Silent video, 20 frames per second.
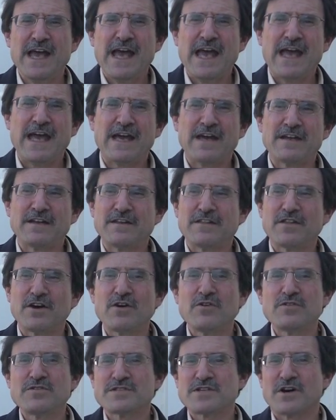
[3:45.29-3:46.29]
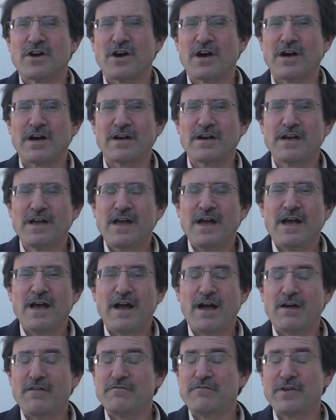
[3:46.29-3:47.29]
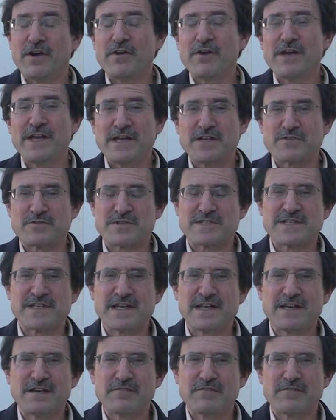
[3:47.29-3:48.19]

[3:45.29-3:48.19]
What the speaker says: and those are very interesting,